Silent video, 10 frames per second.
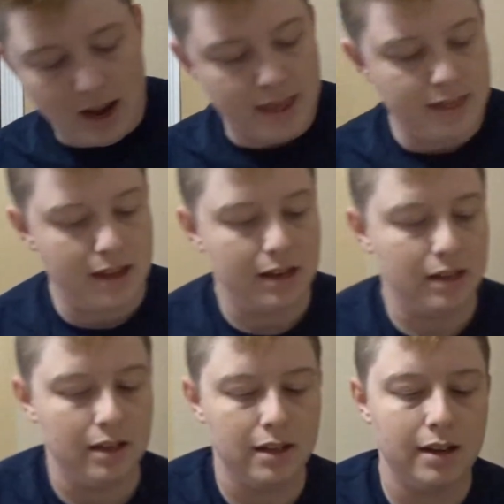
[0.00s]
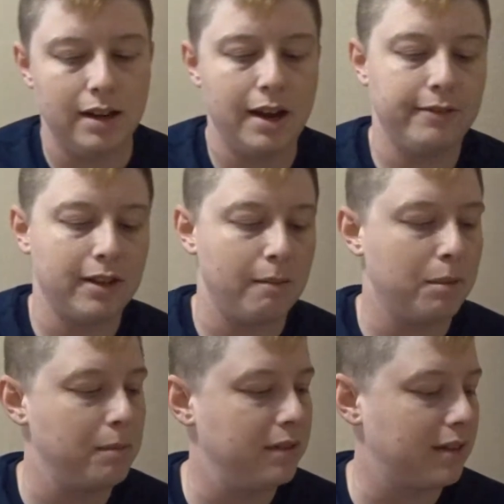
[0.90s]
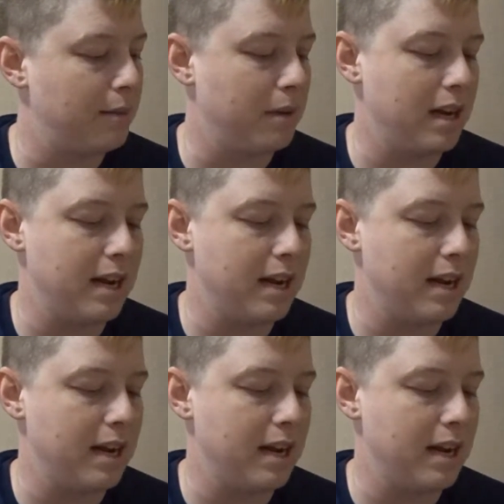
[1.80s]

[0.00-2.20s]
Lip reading: And then, if time permits, I might